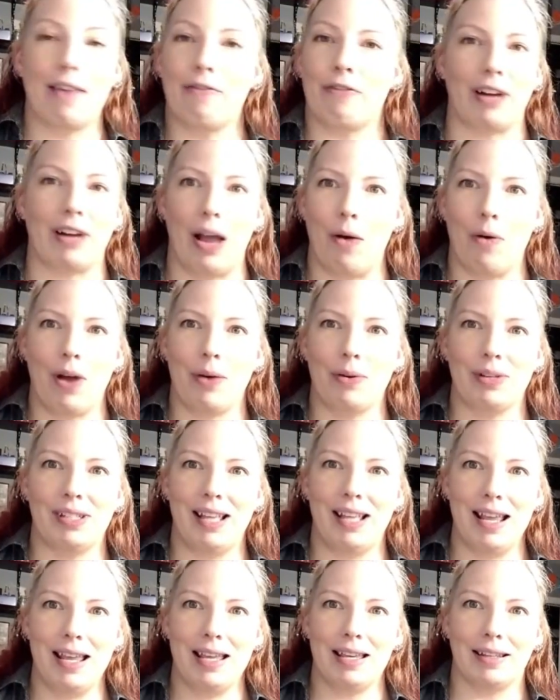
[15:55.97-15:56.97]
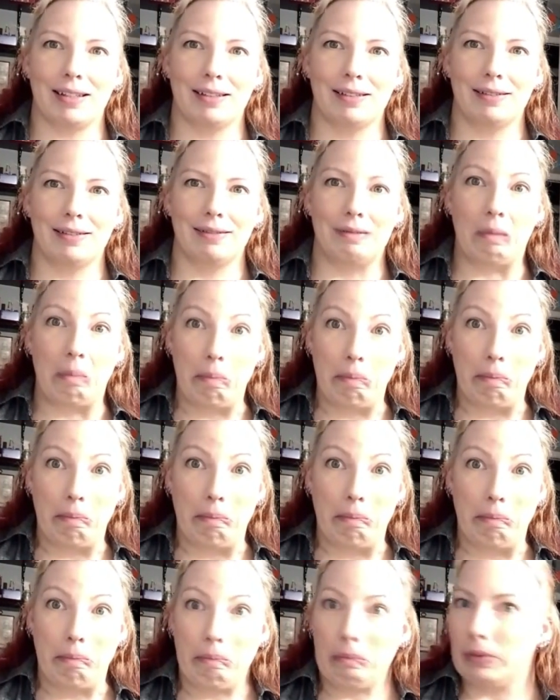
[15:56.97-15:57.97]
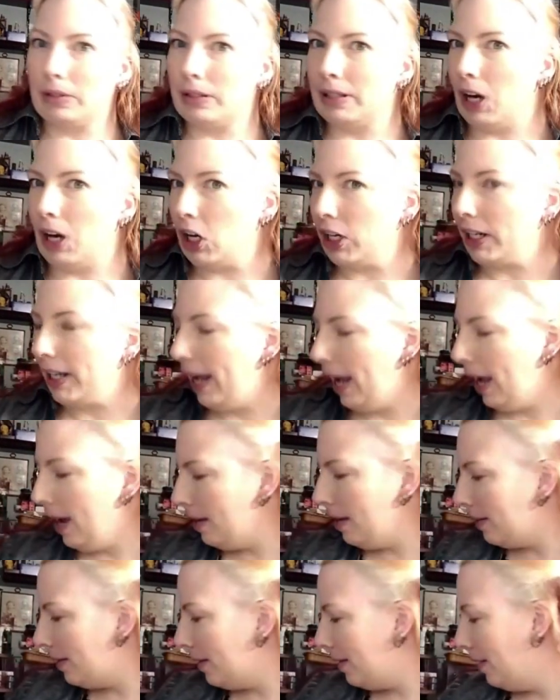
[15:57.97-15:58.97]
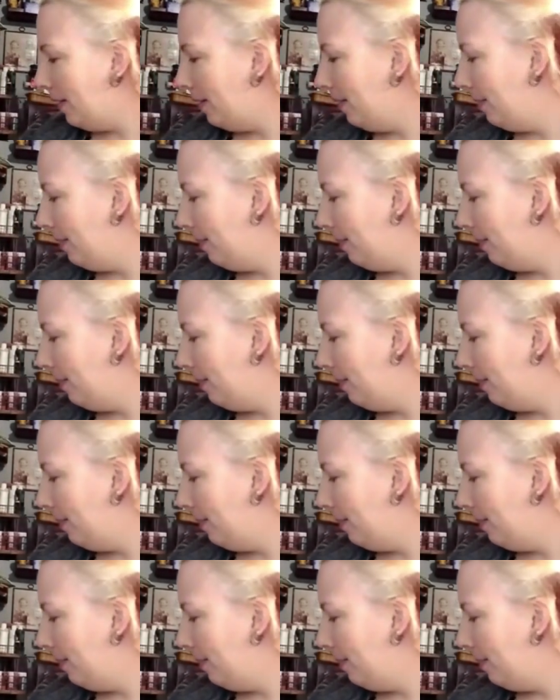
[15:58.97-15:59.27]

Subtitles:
forgot what I was saying. Darn cats.